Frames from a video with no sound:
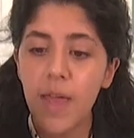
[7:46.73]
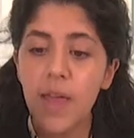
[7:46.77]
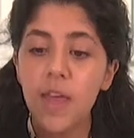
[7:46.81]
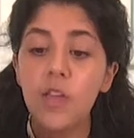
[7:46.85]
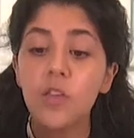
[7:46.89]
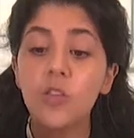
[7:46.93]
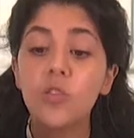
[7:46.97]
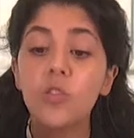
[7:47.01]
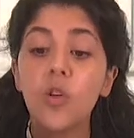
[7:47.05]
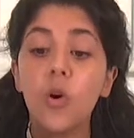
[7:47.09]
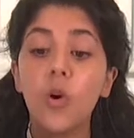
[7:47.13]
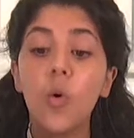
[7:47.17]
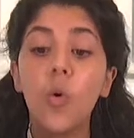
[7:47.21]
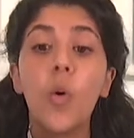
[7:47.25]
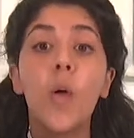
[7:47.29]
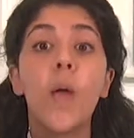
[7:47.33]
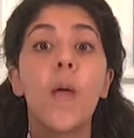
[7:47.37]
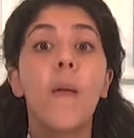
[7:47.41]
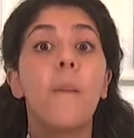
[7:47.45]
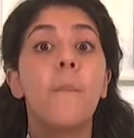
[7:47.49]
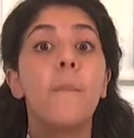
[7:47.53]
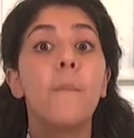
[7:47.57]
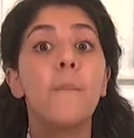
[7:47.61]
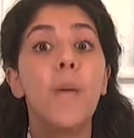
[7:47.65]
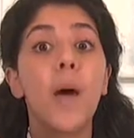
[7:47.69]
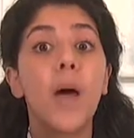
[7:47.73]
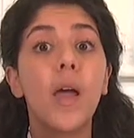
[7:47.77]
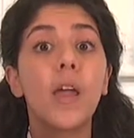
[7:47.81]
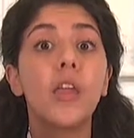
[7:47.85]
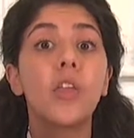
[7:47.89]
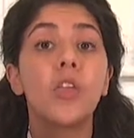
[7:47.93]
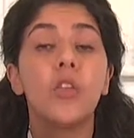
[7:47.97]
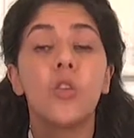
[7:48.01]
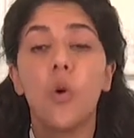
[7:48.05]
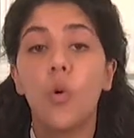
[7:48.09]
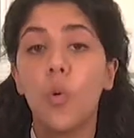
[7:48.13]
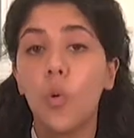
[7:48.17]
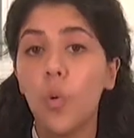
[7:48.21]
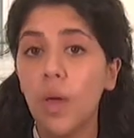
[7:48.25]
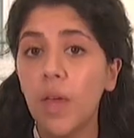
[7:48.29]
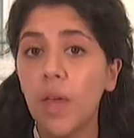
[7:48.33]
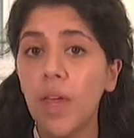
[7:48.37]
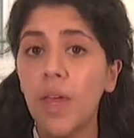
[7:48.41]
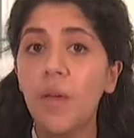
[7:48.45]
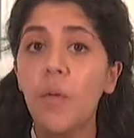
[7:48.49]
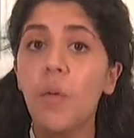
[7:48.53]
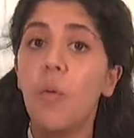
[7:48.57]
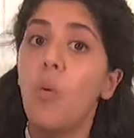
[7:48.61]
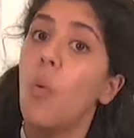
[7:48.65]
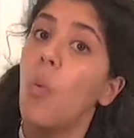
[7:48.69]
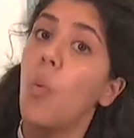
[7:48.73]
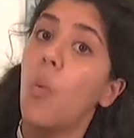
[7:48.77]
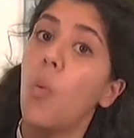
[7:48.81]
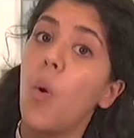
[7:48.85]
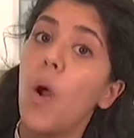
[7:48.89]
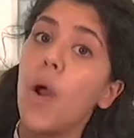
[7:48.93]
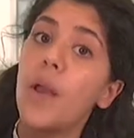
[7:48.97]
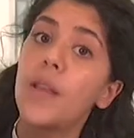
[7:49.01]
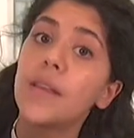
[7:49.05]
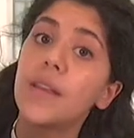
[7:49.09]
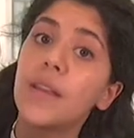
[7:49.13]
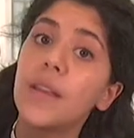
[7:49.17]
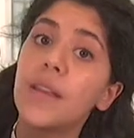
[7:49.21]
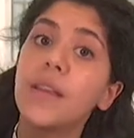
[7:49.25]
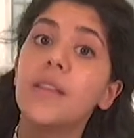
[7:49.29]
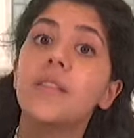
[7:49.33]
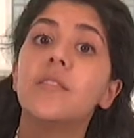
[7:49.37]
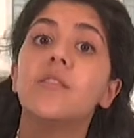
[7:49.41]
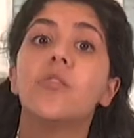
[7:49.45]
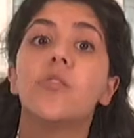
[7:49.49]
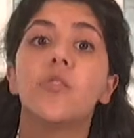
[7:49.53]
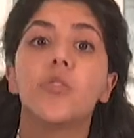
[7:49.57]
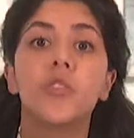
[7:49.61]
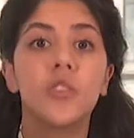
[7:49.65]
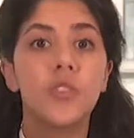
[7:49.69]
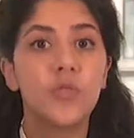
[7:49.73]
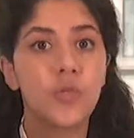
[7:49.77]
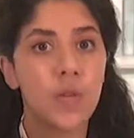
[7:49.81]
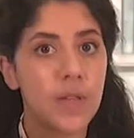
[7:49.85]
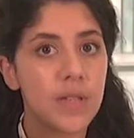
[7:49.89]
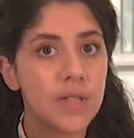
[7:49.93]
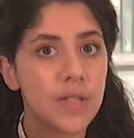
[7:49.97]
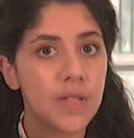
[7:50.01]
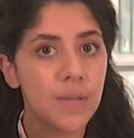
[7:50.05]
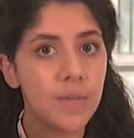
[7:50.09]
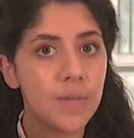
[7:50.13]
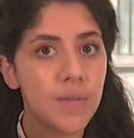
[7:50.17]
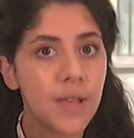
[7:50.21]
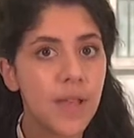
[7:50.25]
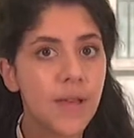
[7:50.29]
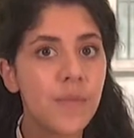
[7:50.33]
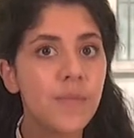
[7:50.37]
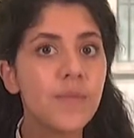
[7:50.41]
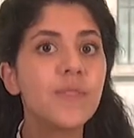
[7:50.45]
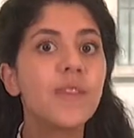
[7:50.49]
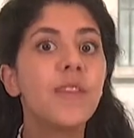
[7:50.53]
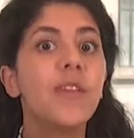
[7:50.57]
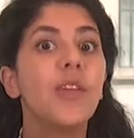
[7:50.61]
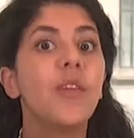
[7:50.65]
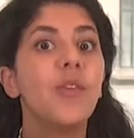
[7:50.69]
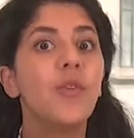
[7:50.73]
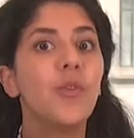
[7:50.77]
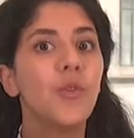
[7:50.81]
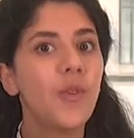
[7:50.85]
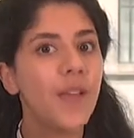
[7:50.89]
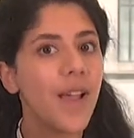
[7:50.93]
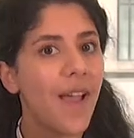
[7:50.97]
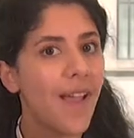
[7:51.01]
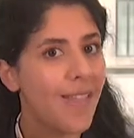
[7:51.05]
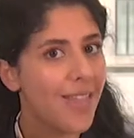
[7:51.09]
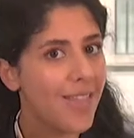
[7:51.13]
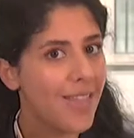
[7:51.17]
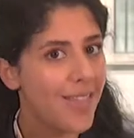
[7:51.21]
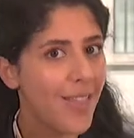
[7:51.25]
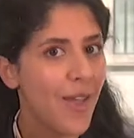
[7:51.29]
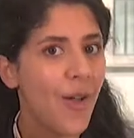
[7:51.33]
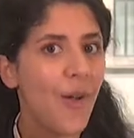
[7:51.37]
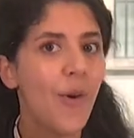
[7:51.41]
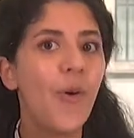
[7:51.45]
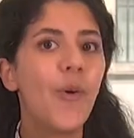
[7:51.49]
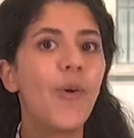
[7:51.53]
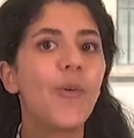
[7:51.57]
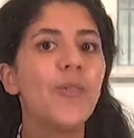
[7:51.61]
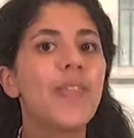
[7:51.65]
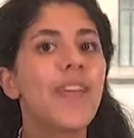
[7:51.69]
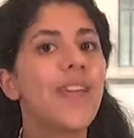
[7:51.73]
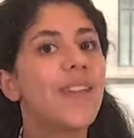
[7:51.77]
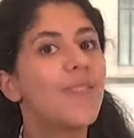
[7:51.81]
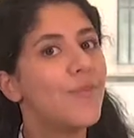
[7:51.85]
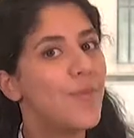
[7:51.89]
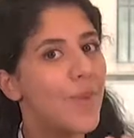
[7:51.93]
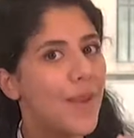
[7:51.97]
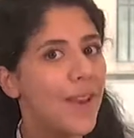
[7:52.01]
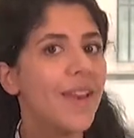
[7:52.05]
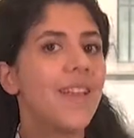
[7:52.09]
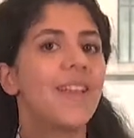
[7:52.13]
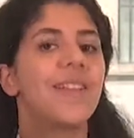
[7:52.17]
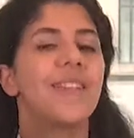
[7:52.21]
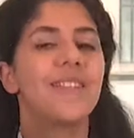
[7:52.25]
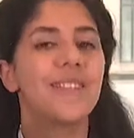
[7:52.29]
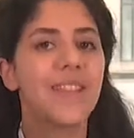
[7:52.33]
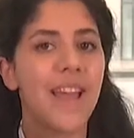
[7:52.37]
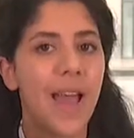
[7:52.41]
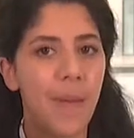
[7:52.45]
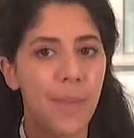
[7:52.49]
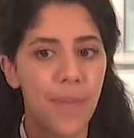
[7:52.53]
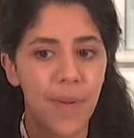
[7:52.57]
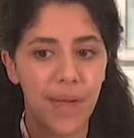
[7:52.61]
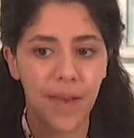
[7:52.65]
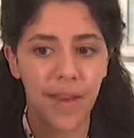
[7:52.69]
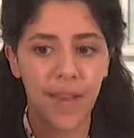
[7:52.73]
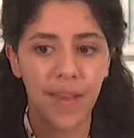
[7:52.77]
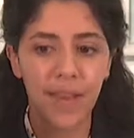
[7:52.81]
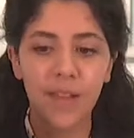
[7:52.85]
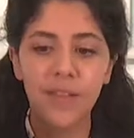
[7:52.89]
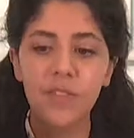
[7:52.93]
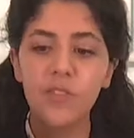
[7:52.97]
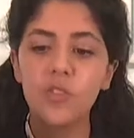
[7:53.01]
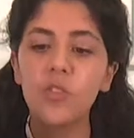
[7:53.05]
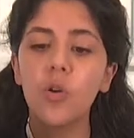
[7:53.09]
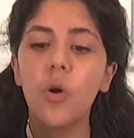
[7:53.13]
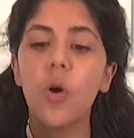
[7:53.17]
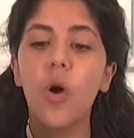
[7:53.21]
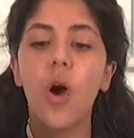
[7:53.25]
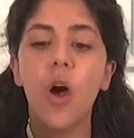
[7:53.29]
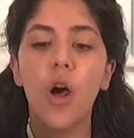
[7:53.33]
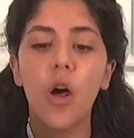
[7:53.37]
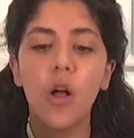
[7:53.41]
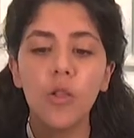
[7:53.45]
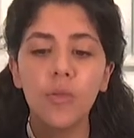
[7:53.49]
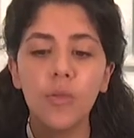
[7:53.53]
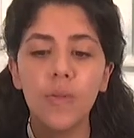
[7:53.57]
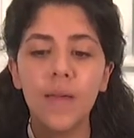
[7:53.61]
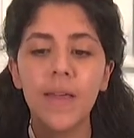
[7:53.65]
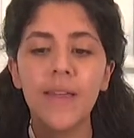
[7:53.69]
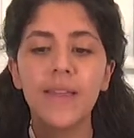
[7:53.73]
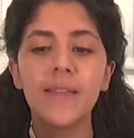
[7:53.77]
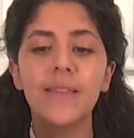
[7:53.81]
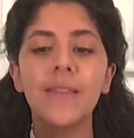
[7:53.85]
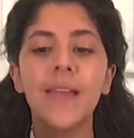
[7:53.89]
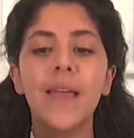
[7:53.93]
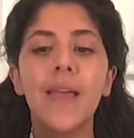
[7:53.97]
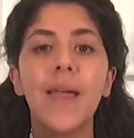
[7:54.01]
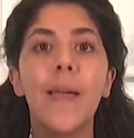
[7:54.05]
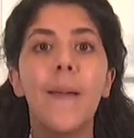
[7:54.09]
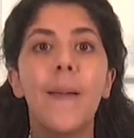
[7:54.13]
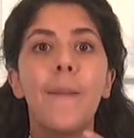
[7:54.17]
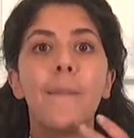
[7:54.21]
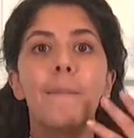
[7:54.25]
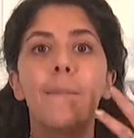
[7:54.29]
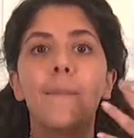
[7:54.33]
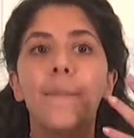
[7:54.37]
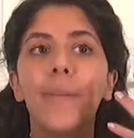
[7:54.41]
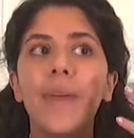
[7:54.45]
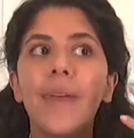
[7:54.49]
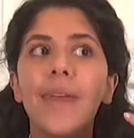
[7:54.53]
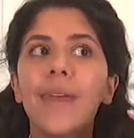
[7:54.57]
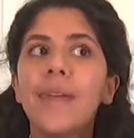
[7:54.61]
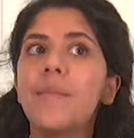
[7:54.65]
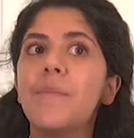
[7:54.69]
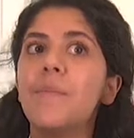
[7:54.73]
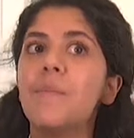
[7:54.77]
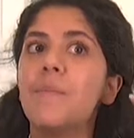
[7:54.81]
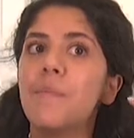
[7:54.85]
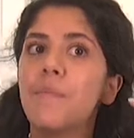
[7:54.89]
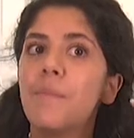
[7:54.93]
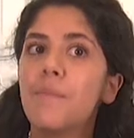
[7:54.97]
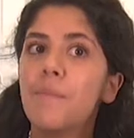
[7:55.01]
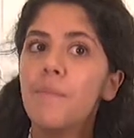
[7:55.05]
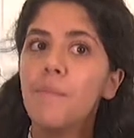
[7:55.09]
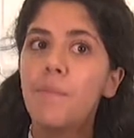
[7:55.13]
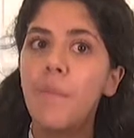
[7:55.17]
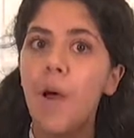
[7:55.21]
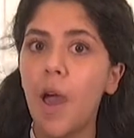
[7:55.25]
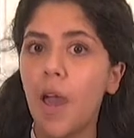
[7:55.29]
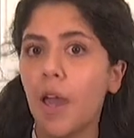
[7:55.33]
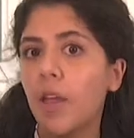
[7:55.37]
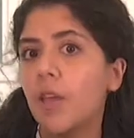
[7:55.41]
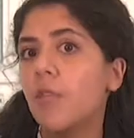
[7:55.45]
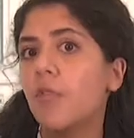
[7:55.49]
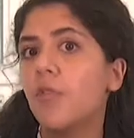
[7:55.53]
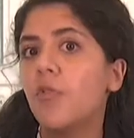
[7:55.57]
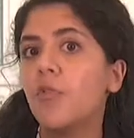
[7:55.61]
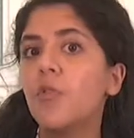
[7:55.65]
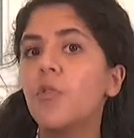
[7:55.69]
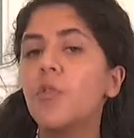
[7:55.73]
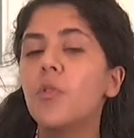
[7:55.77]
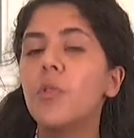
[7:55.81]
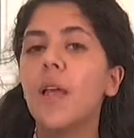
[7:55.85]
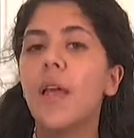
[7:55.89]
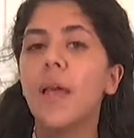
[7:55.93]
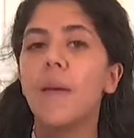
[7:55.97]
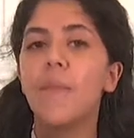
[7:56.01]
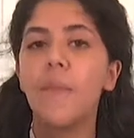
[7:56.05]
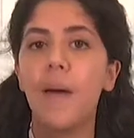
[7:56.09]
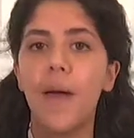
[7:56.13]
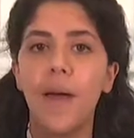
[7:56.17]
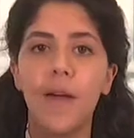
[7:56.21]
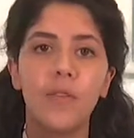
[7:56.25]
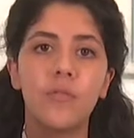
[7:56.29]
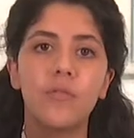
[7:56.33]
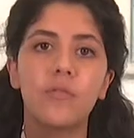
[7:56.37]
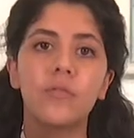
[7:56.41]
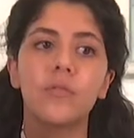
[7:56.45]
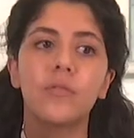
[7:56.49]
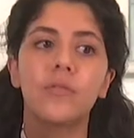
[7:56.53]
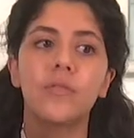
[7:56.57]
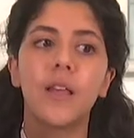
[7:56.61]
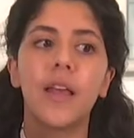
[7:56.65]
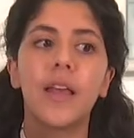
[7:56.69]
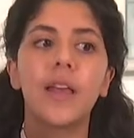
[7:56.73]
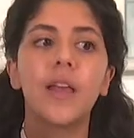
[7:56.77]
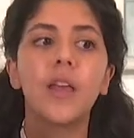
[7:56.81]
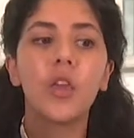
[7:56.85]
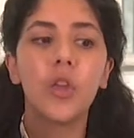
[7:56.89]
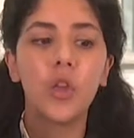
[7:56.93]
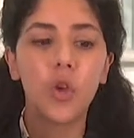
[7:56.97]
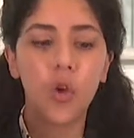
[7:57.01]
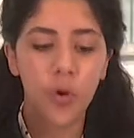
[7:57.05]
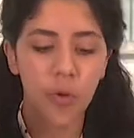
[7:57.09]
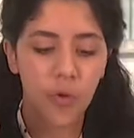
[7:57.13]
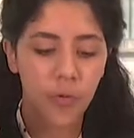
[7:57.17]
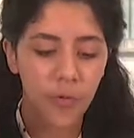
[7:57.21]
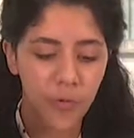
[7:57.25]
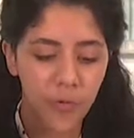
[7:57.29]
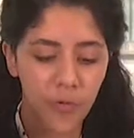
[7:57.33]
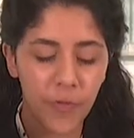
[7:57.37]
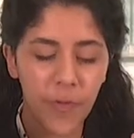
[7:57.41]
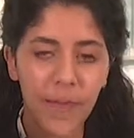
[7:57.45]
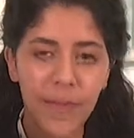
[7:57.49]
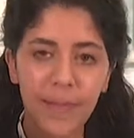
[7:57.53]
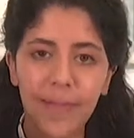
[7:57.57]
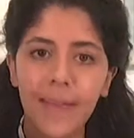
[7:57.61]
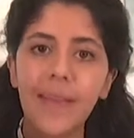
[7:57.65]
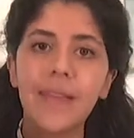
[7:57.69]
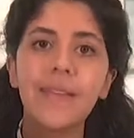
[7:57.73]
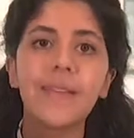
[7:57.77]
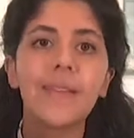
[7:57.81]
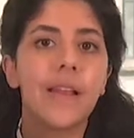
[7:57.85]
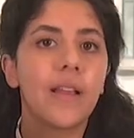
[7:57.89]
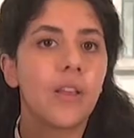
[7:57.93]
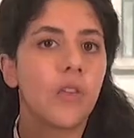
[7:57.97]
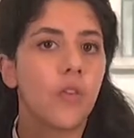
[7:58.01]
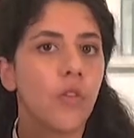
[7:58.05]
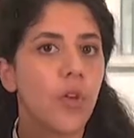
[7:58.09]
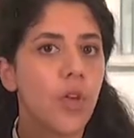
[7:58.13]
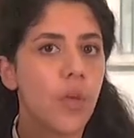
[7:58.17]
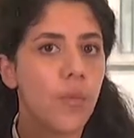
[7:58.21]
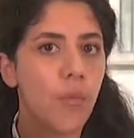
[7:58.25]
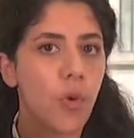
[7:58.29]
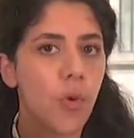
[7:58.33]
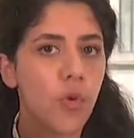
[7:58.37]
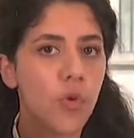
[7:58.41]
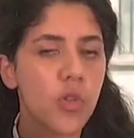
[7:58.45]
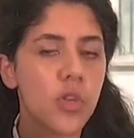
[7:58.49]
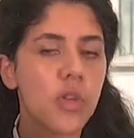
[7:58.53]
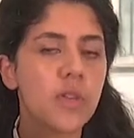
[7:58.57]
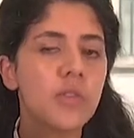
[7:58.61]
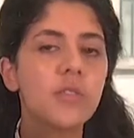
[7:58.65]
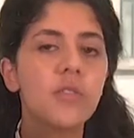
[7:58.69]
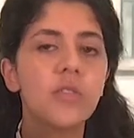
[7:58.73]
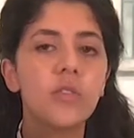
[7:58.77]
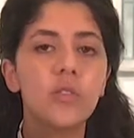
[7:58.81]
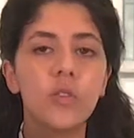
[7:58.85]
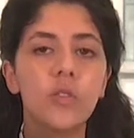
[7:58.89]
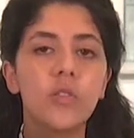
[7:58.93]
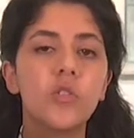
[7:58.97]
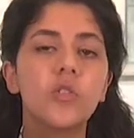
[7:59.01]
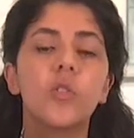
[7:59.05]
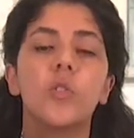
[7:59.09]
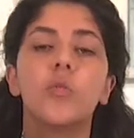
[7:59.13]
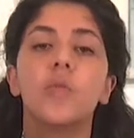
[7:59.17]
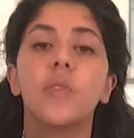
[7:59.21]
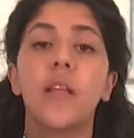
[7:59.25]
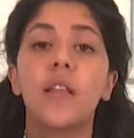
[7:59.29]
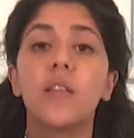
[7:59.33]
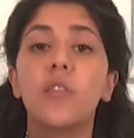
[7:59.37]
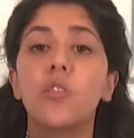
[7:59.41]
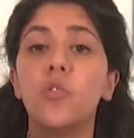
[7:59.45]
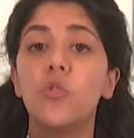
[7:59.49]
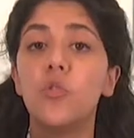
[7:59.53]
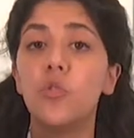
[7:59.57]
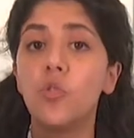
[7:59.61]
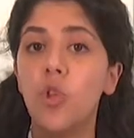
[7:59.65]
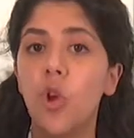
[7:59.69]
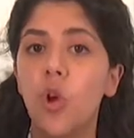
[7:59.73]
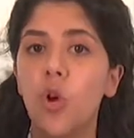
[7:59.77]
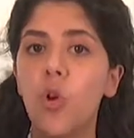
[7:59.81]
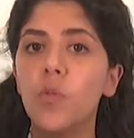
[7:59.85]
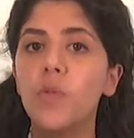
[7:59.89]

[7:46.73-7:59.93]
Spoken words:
So by knowing what is your stress symptoms, you can know that when it's happening. So always be mindful about like your feelings and your emotions so that you know